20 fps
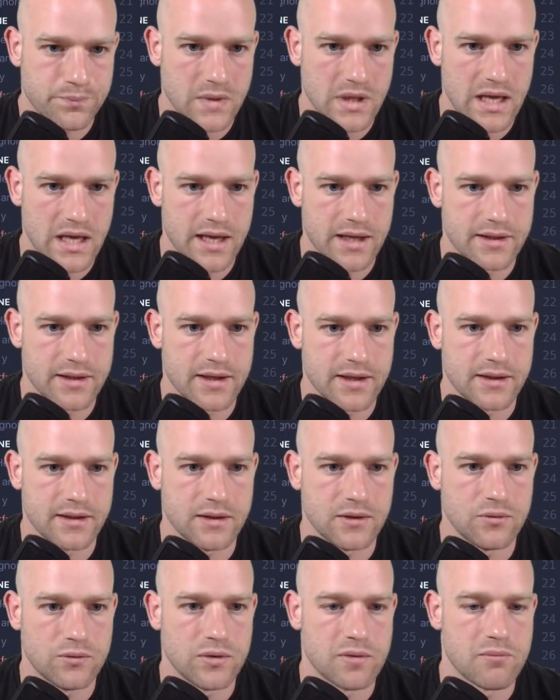and I
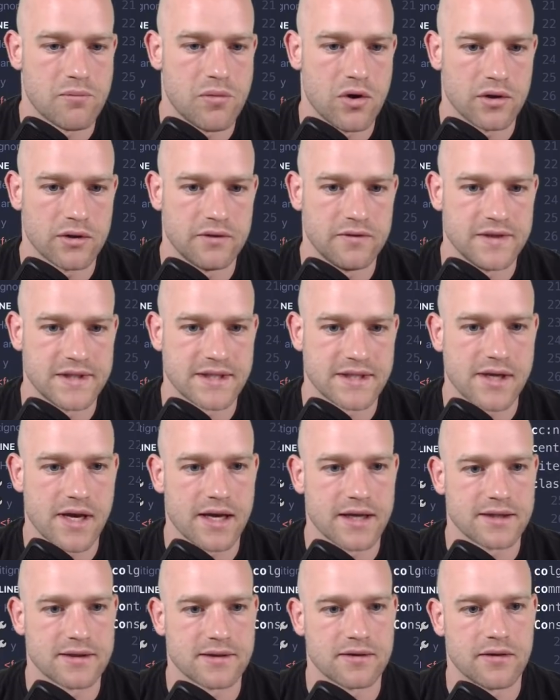need to import these
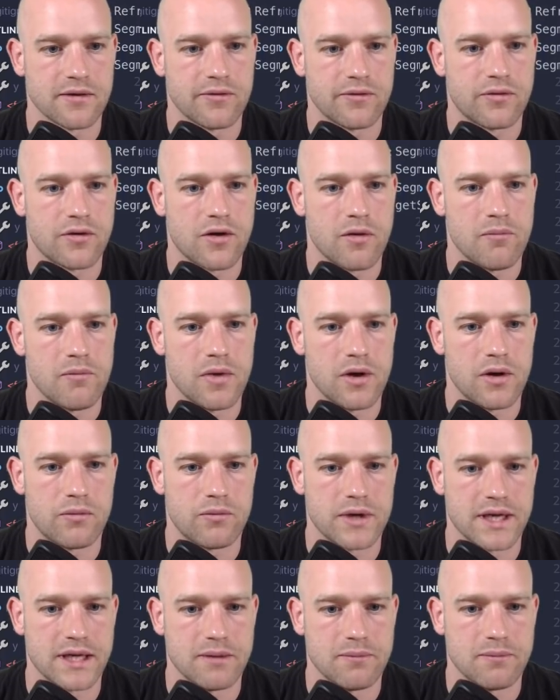guys from
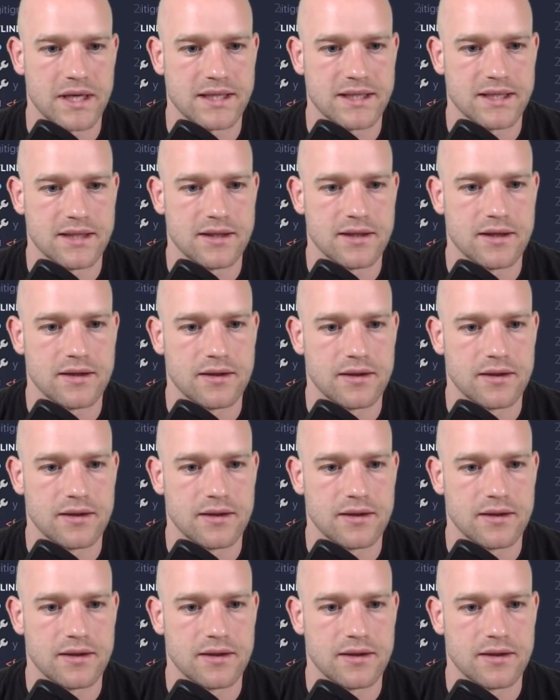reanimated.